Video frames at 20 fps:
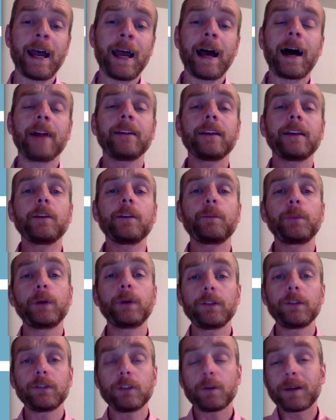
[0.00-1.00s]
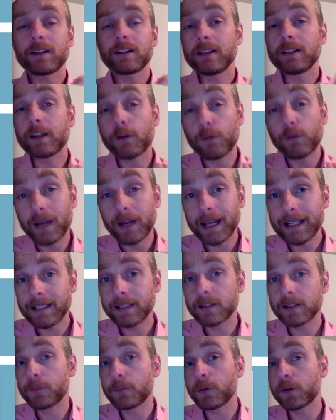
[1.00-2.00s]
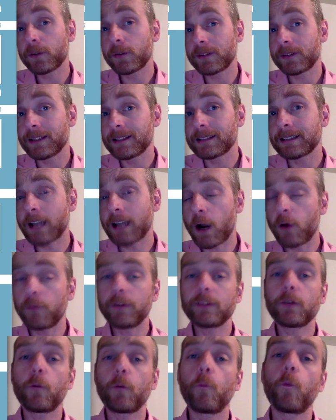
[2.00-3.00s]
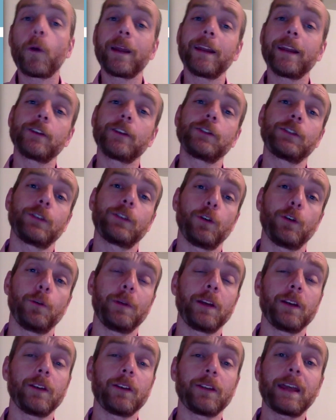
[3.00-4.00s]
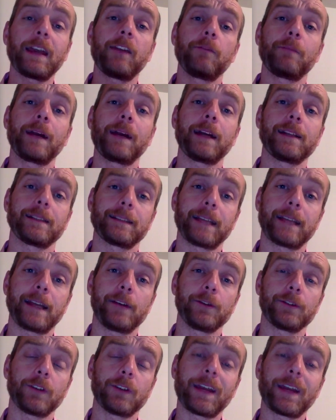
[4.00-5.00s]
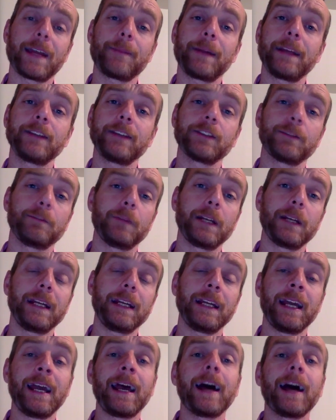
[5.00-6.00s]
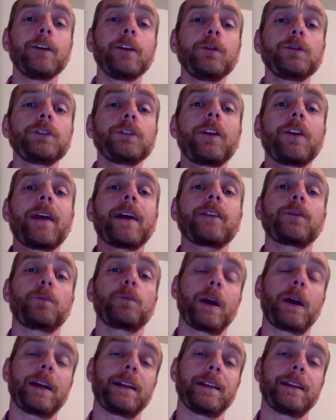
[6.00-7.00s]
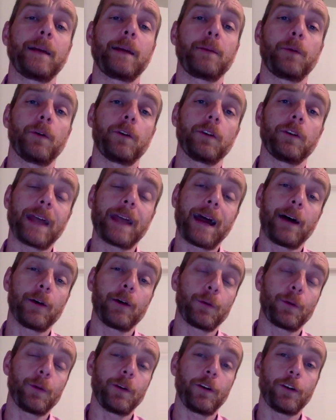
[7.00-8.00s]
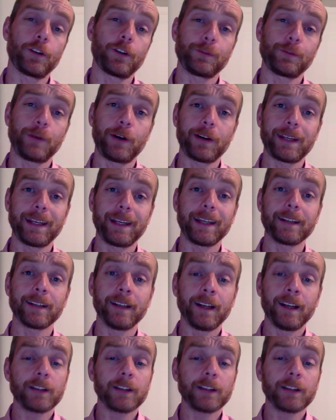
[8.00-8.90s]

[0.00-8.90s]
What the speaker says: And then the person who actually created the product itself is a winner too because they've made a sale. So they make some money and also they're spreading their product out to a larger market.